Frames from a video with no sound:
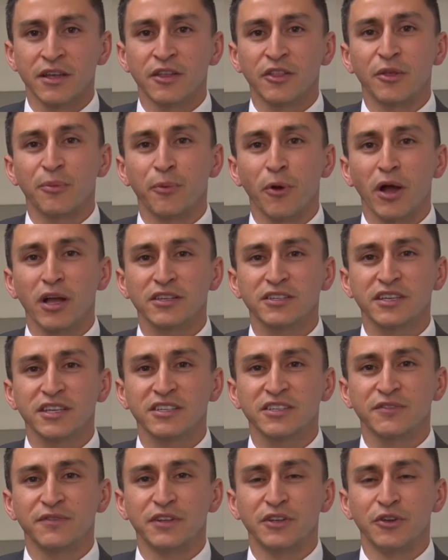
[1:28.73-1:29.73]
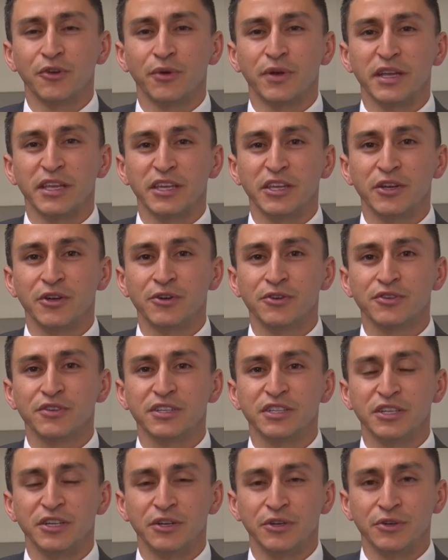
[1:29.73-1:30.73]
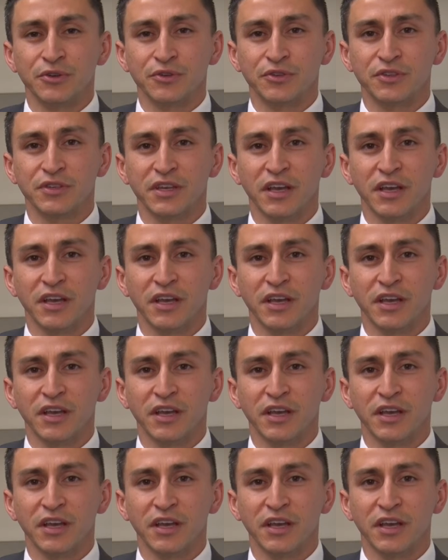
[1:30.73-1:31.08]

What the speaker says: The process of enduring years and years